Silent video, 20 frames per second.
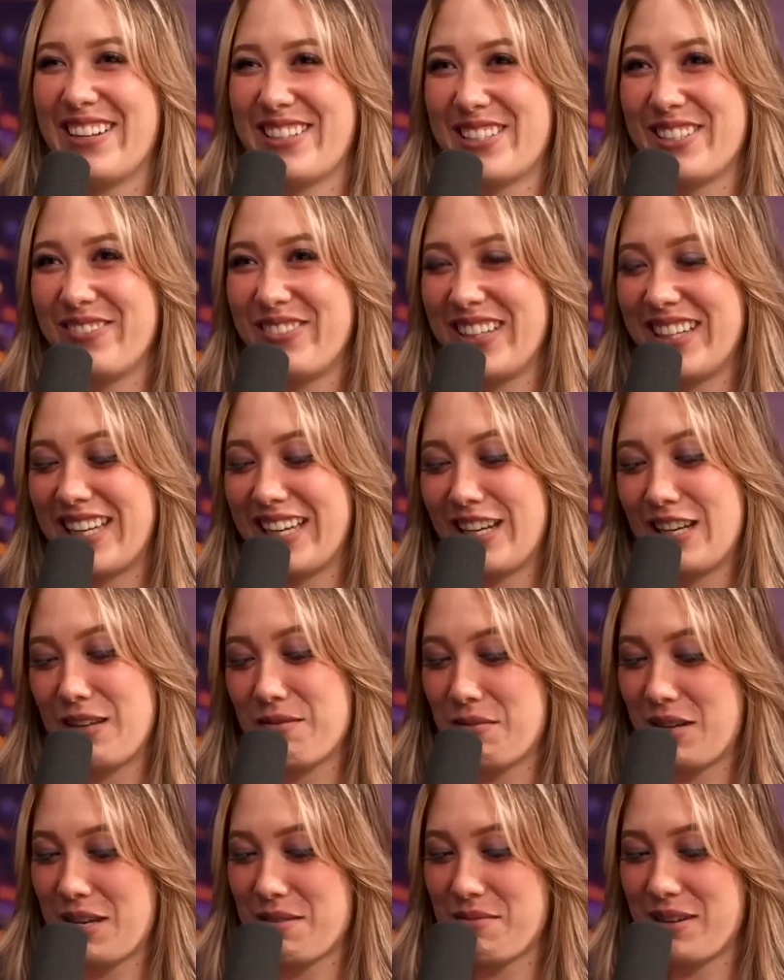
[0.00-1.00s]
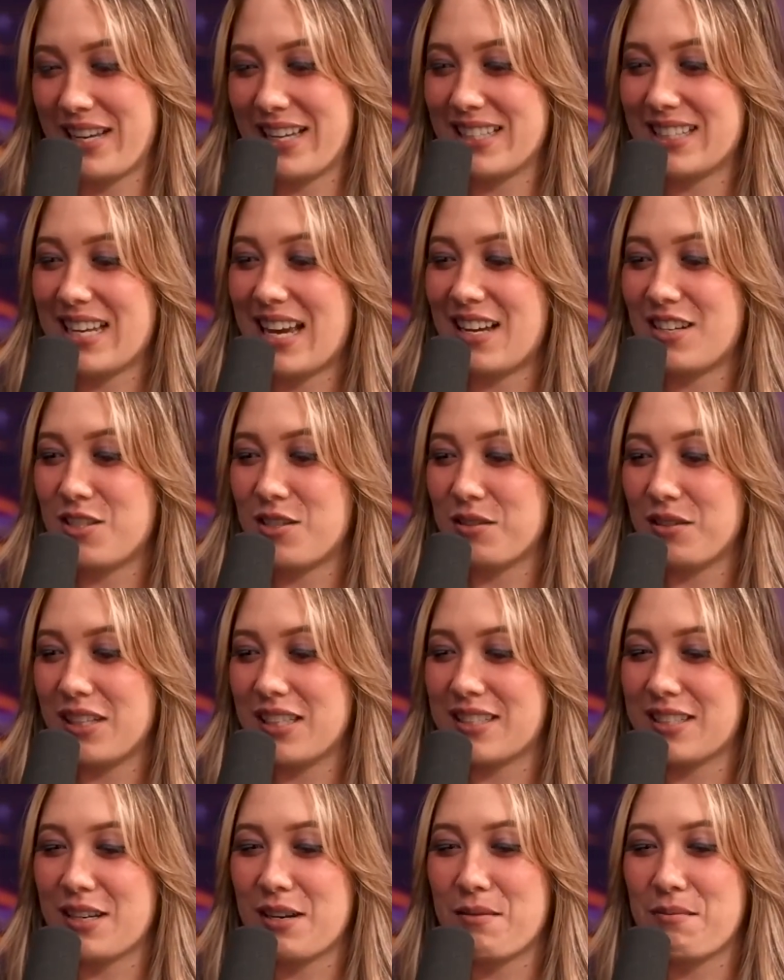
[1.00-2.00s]
got to be kidding me, because had
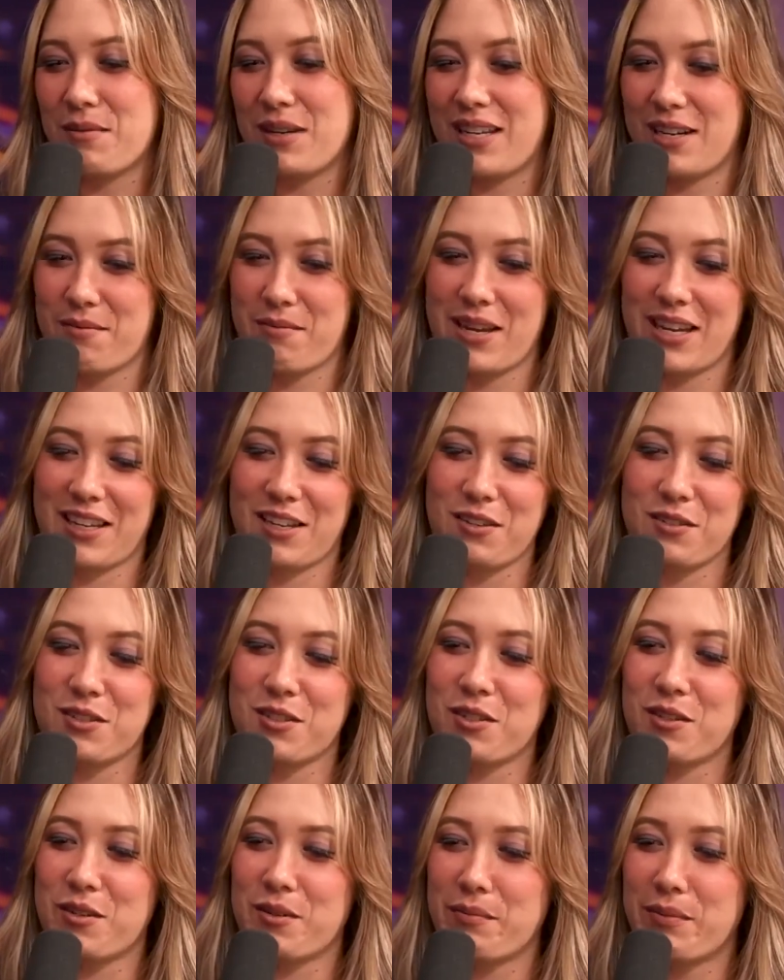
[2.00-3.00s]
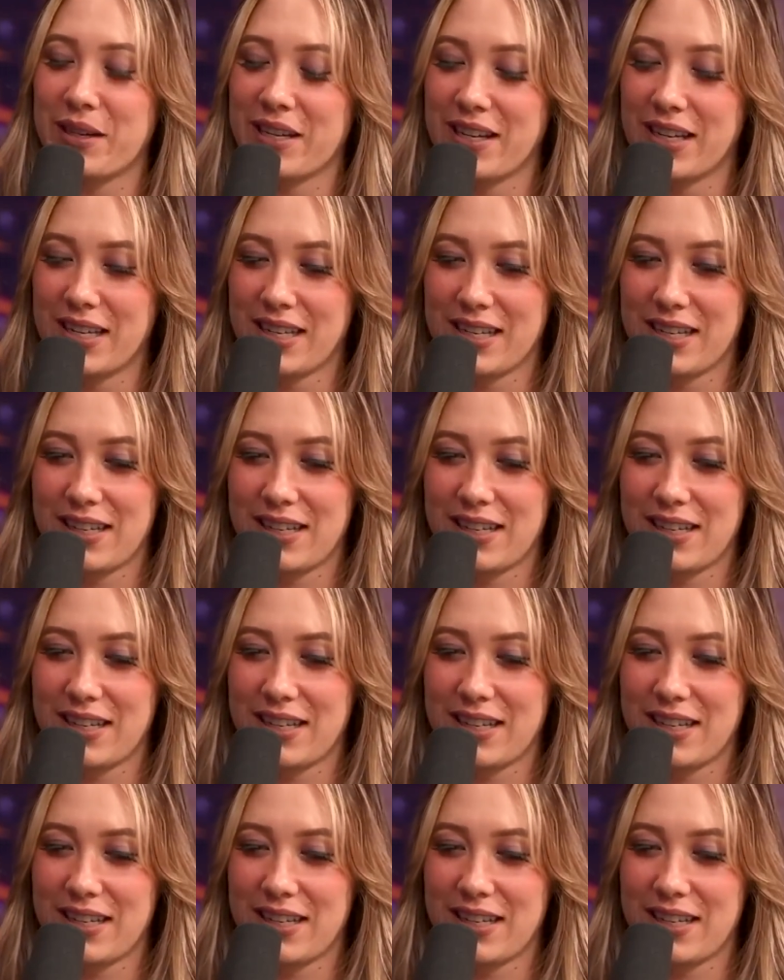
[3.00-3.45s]
you listened to me to make YouTube